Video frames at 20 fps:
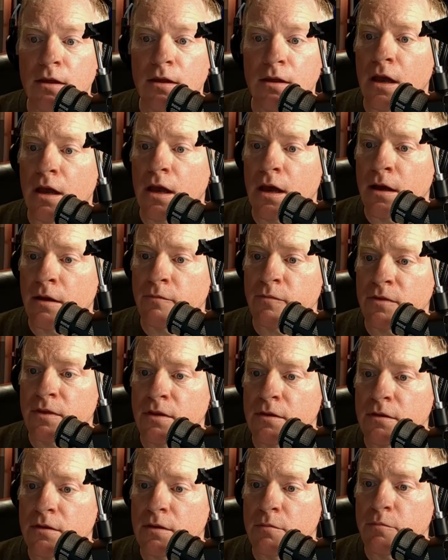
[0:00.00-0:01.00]

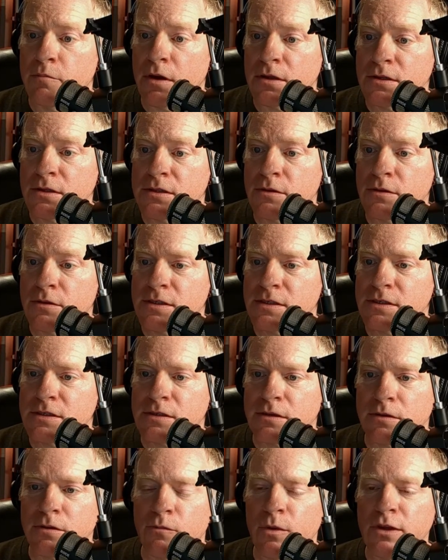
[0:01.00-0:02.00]
The balsa, this
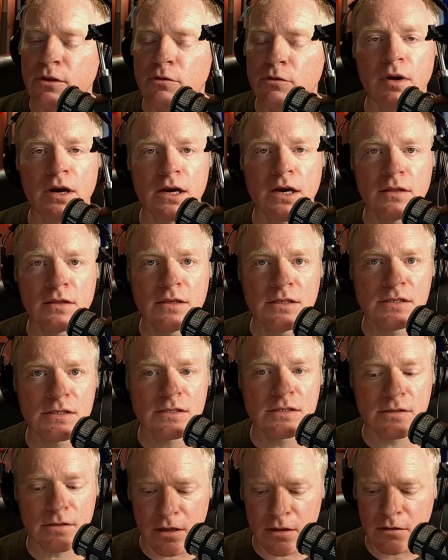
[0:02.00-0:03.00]
is when you buy
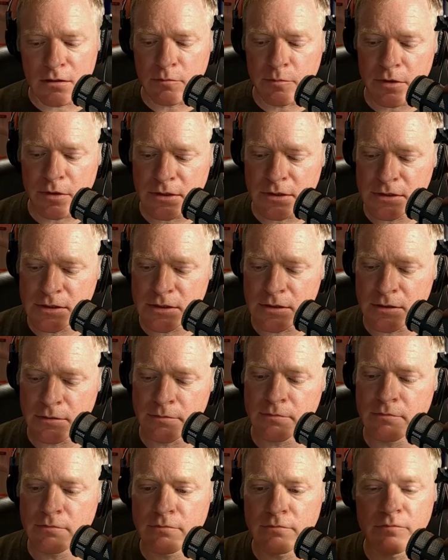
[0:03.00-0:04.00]
these little balsa
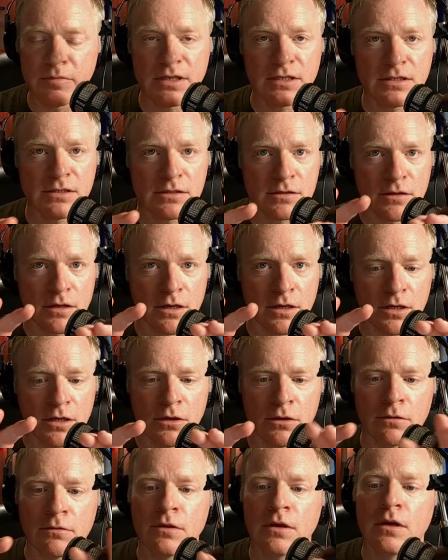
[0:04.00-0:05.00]
bits on
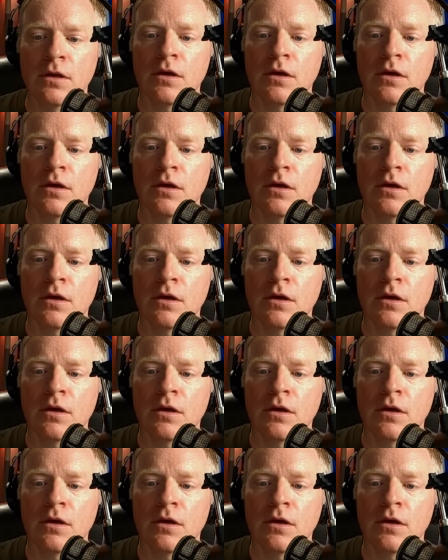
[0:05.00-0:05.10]
here,